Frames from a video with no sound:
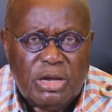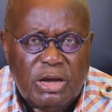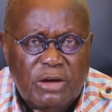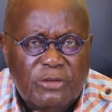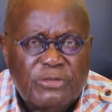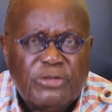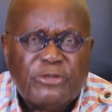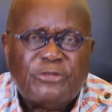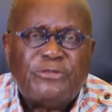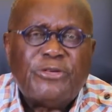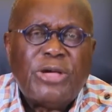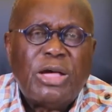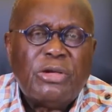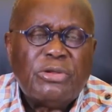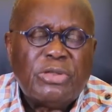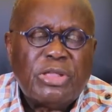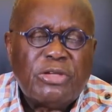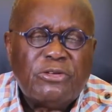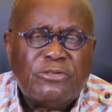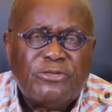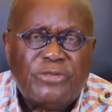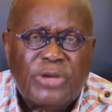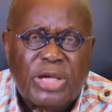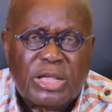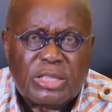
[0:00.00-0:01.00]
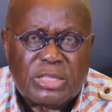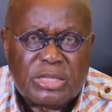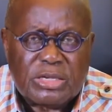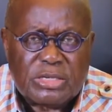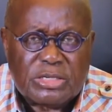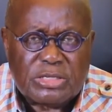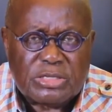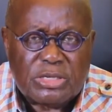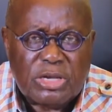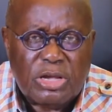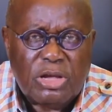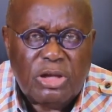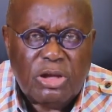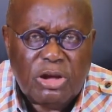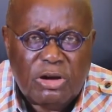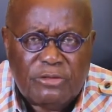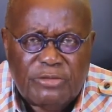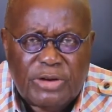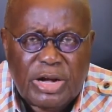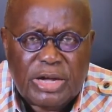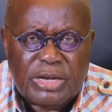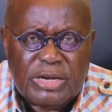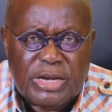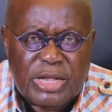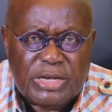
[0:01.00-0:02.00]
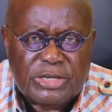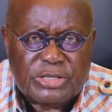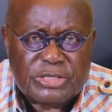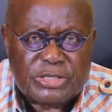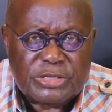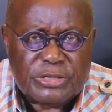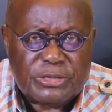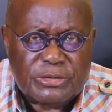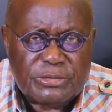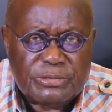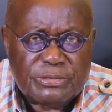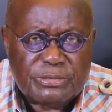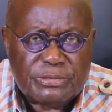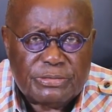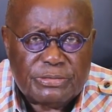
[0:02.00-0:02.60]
of the founding fathers of our nation.